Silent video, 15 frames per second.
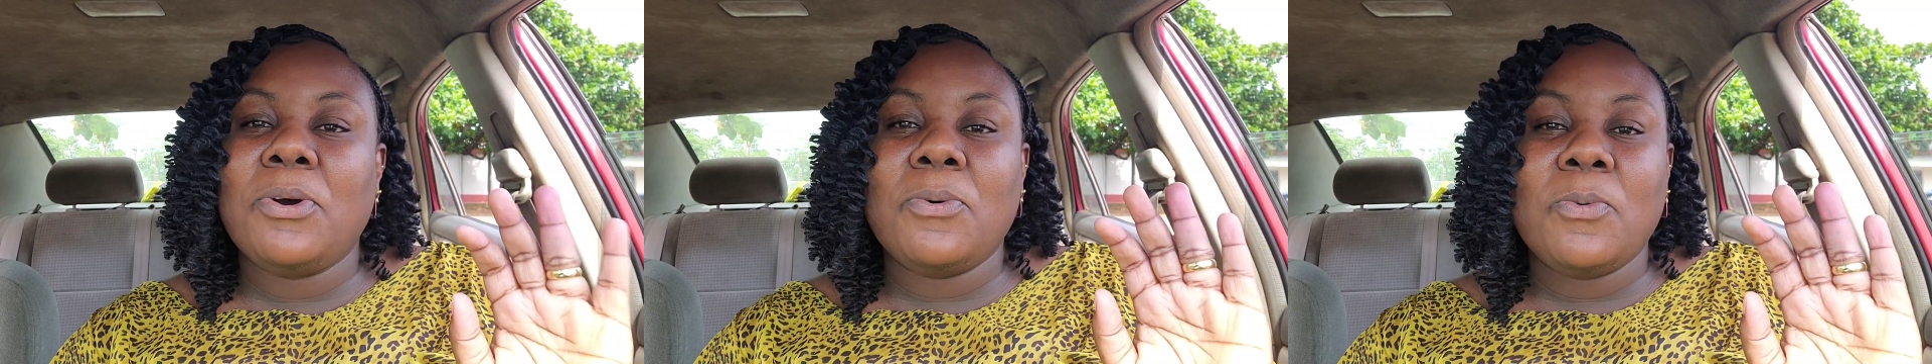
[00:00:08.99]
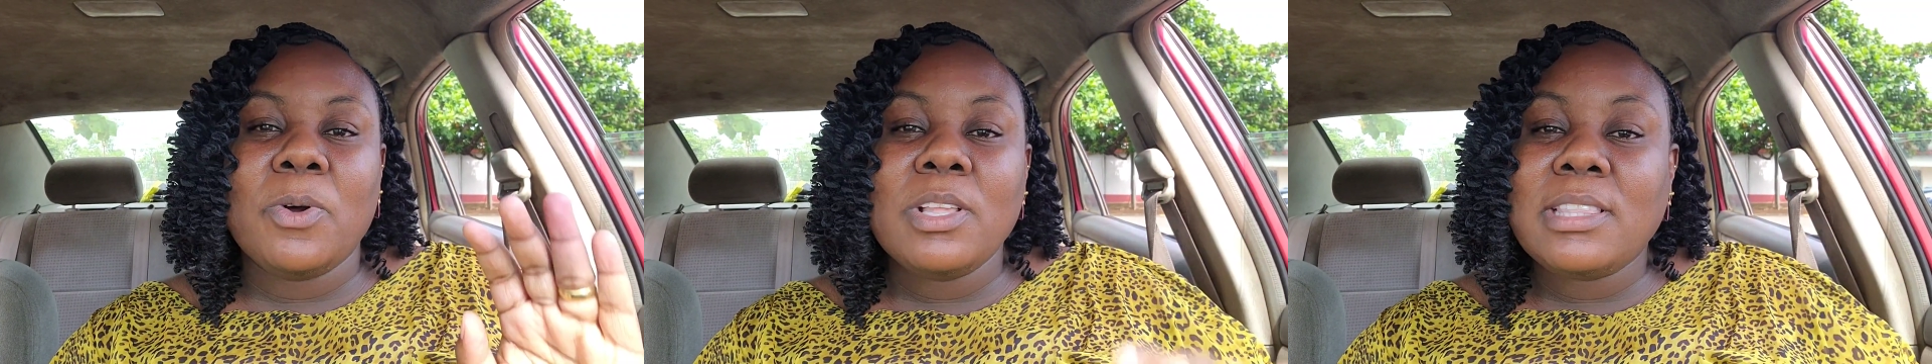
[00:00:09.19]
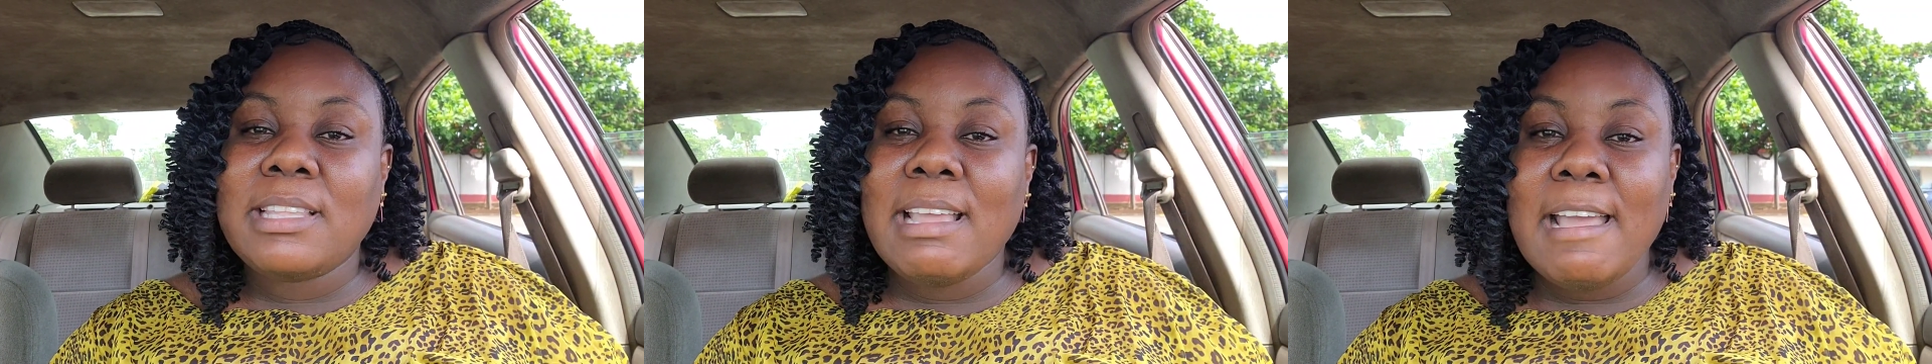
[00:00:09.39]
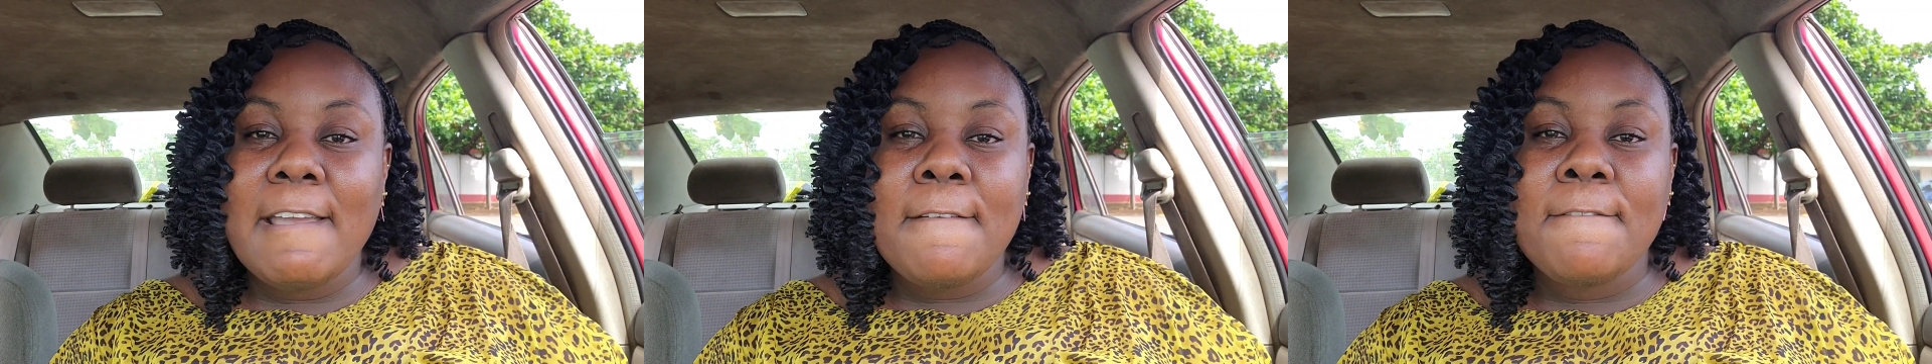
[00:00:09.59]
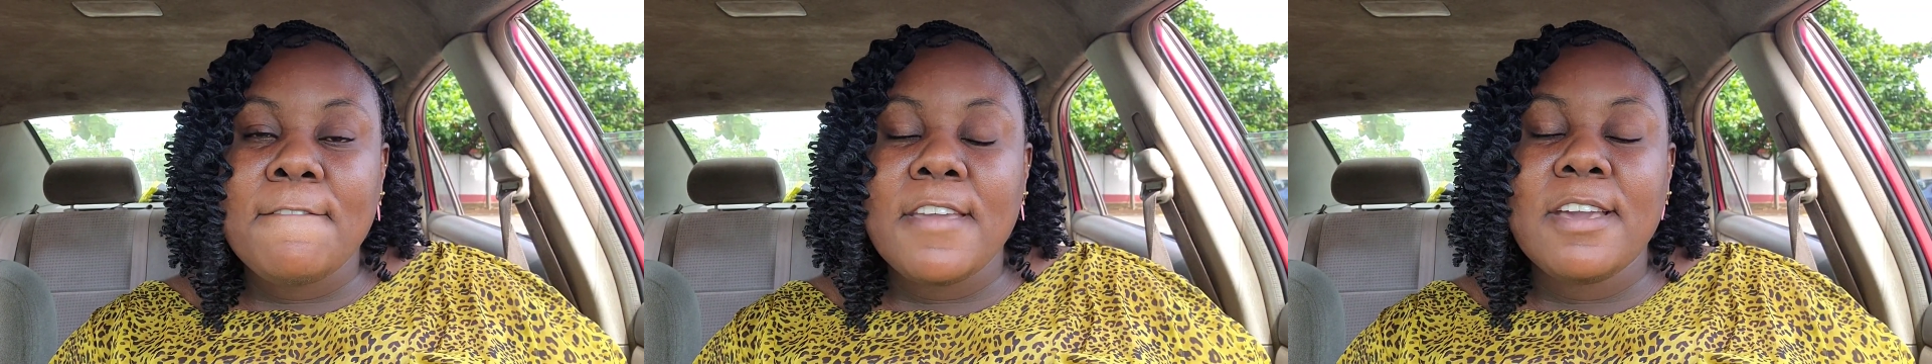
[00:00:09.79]
on what day
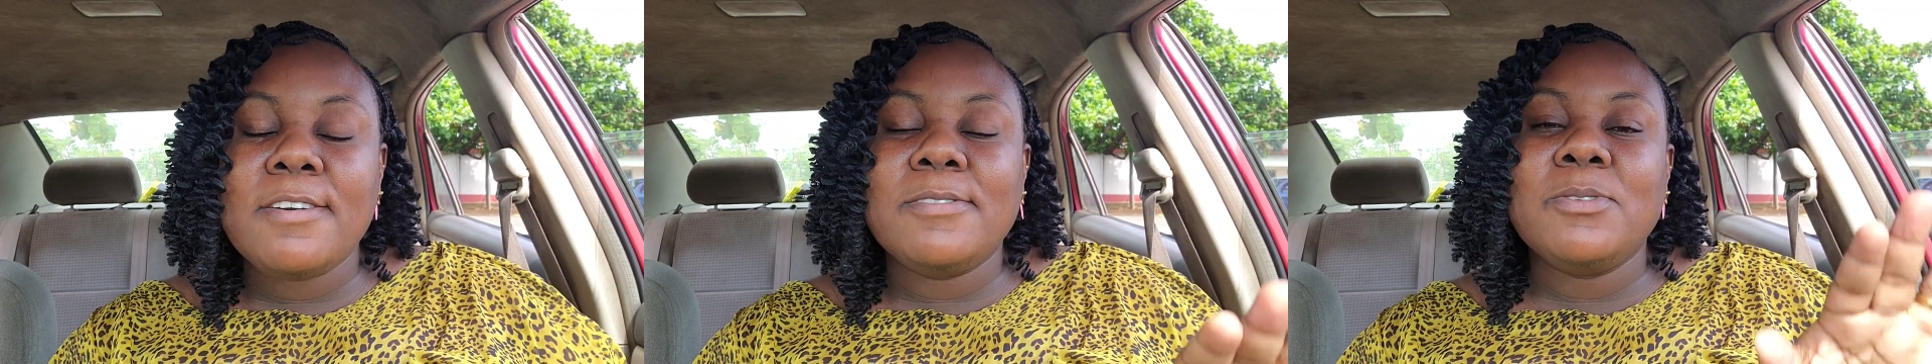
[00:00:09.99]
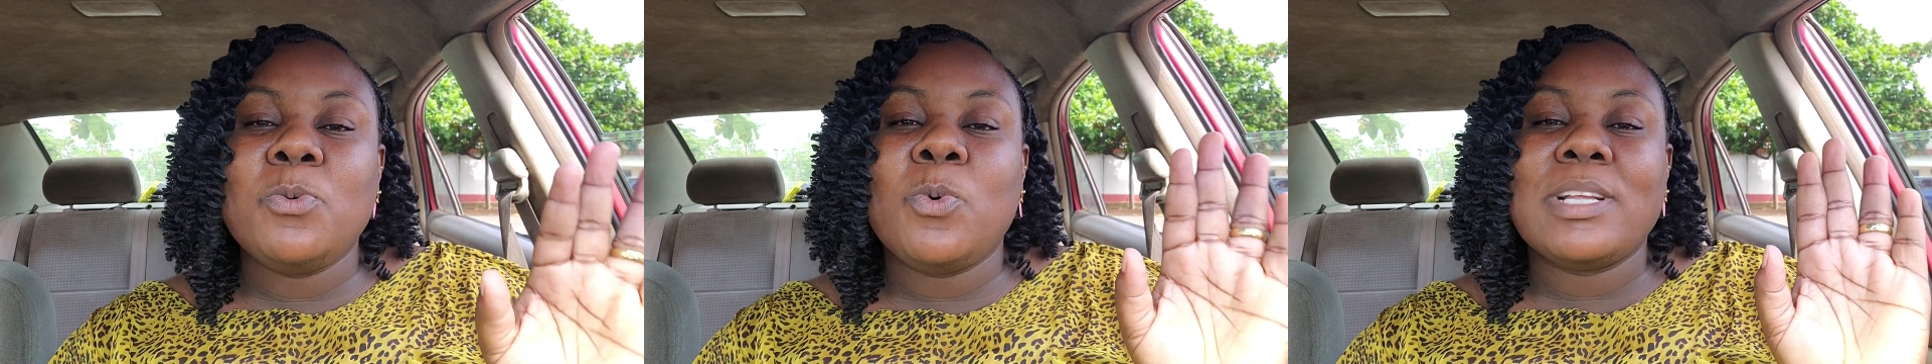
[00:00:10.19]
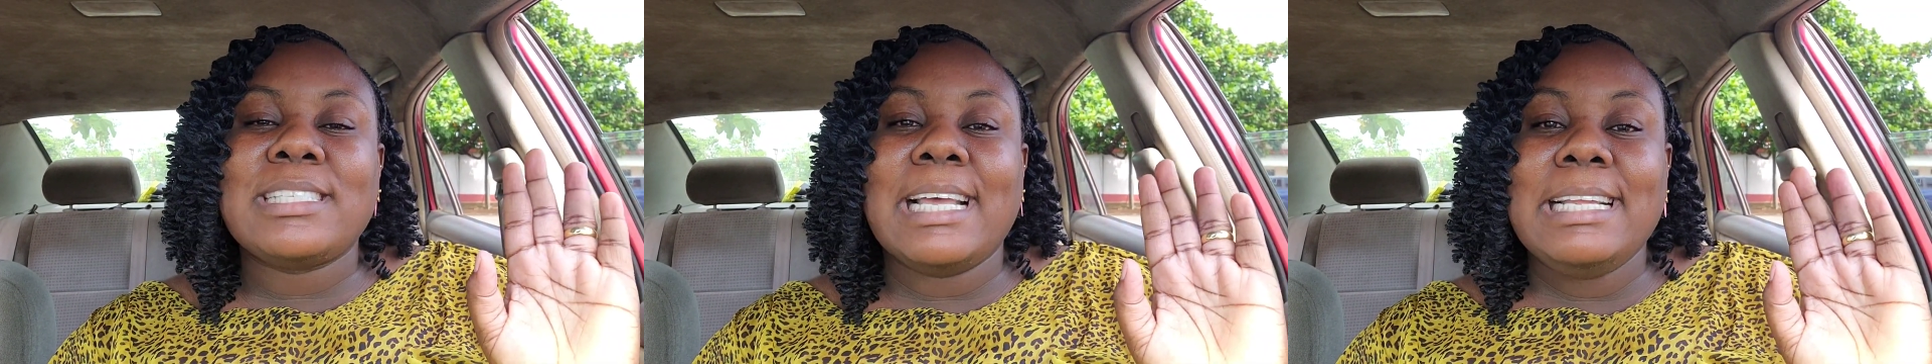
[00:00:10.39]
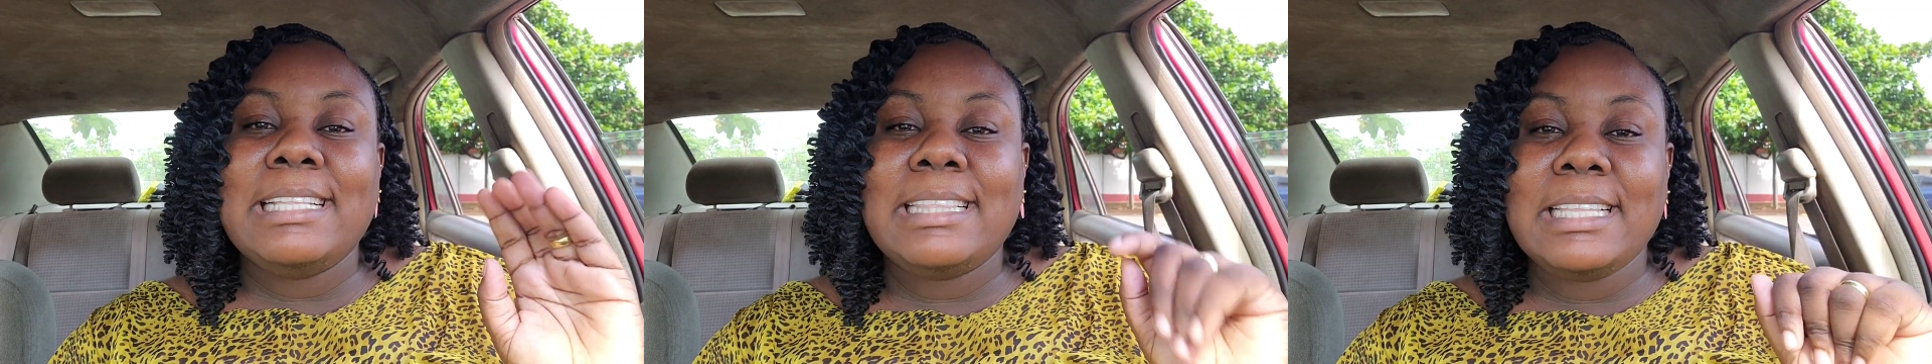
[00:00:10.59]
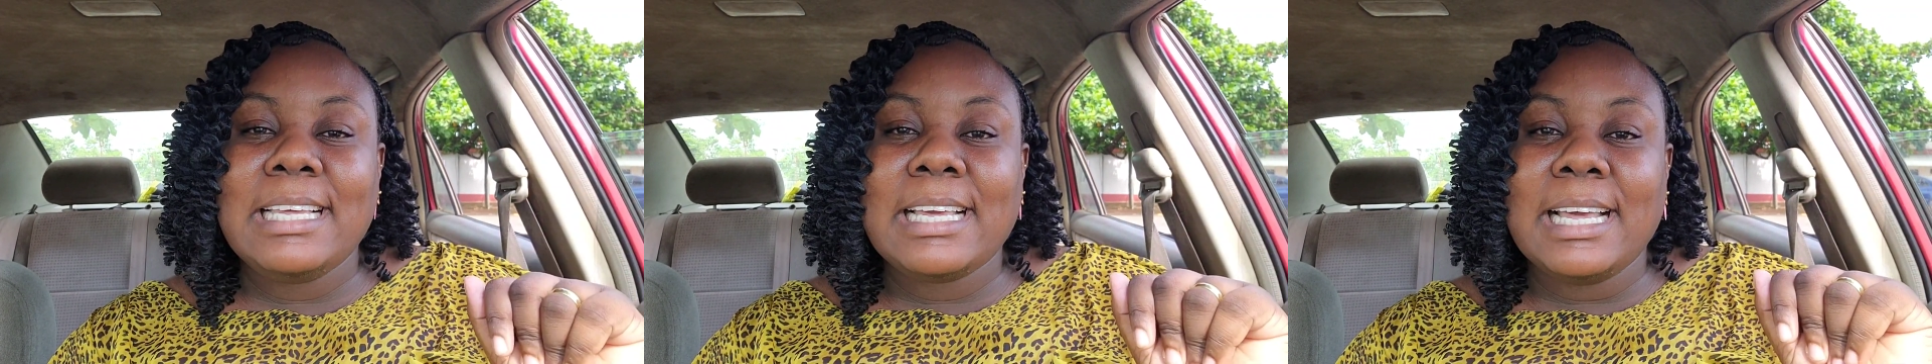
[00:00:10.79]
I failed, what I
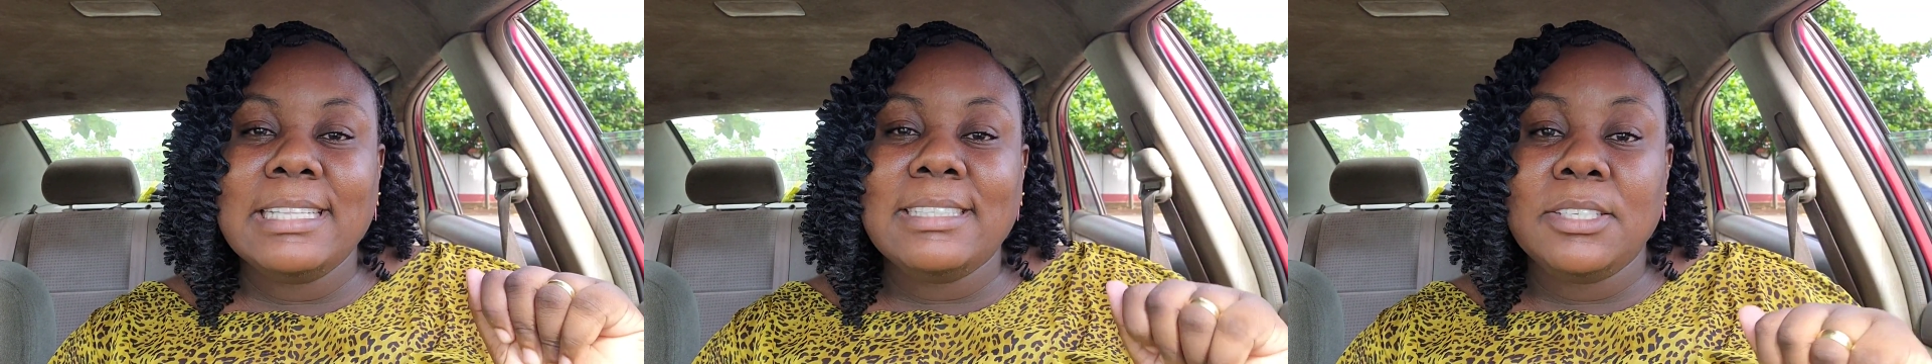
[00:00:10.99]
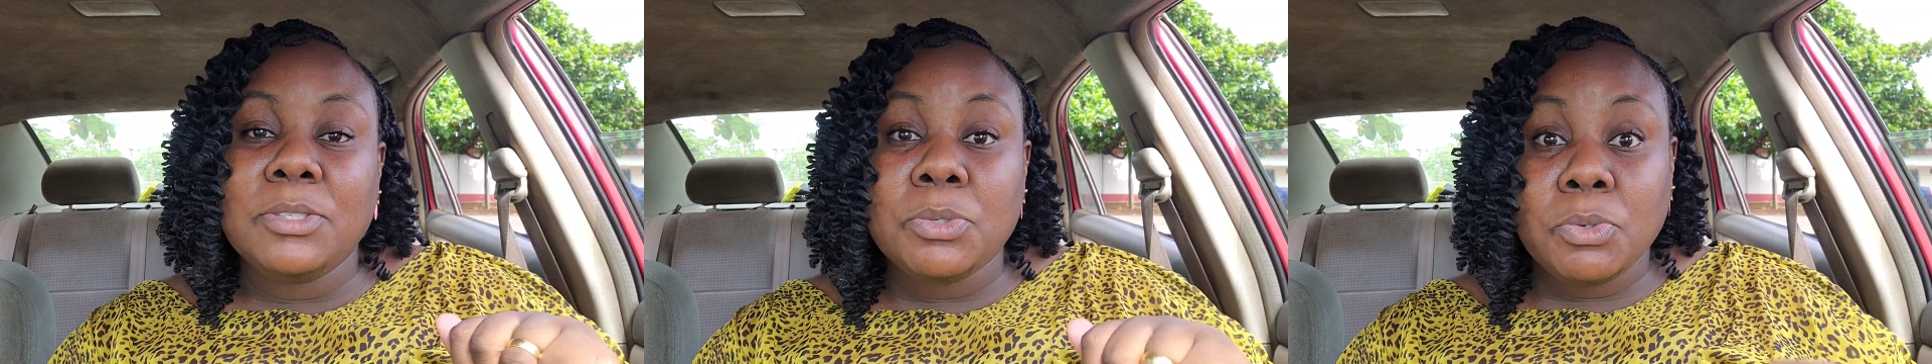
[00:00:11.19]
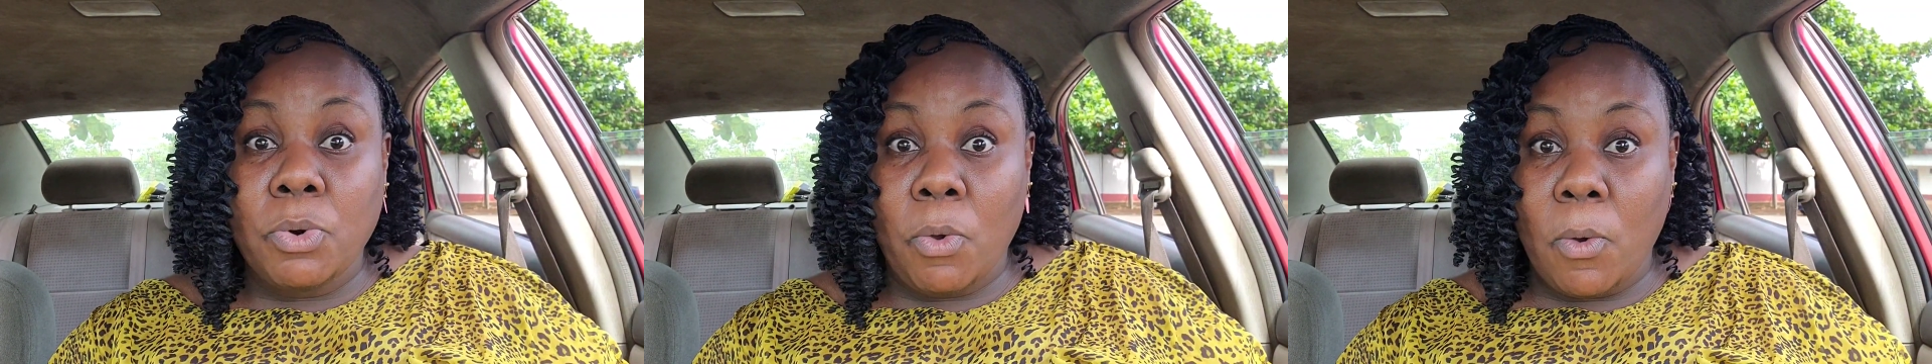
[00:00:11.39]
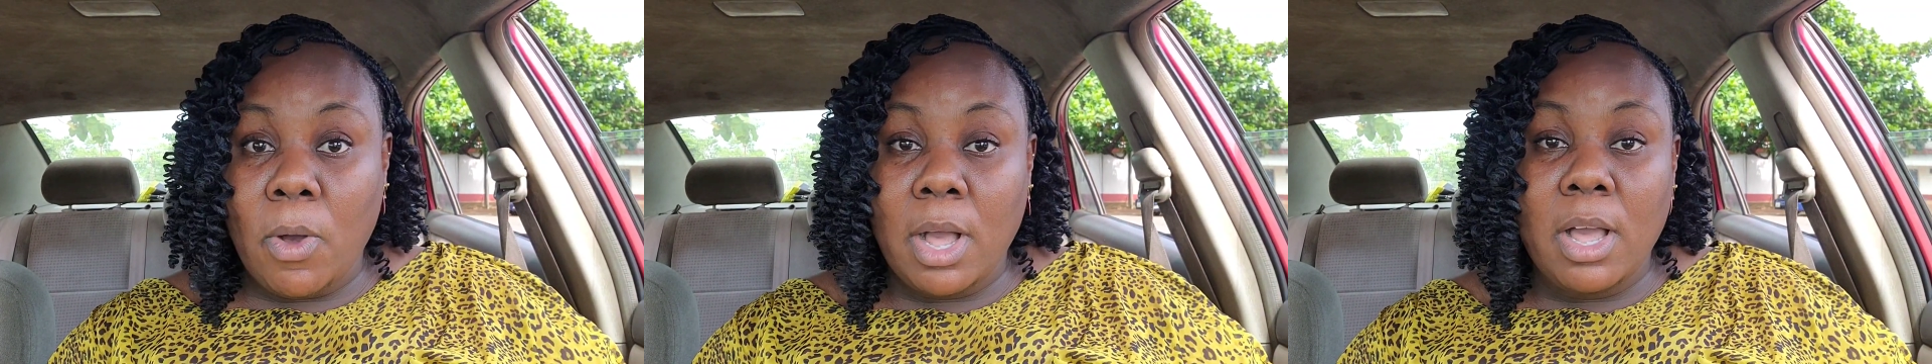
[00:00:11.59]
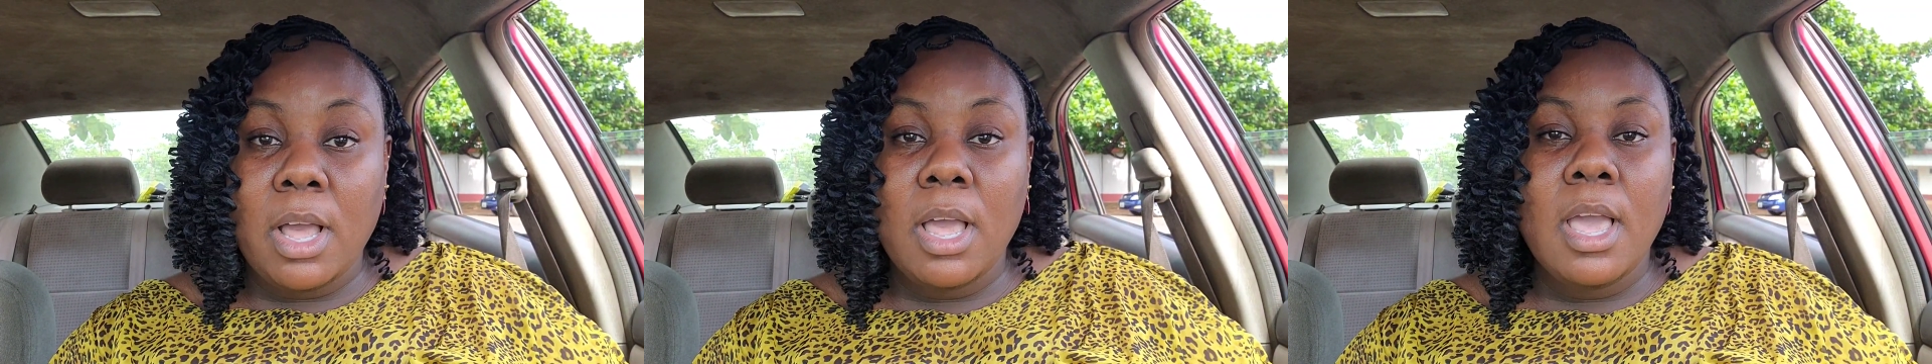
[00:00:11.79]
think I did wrong,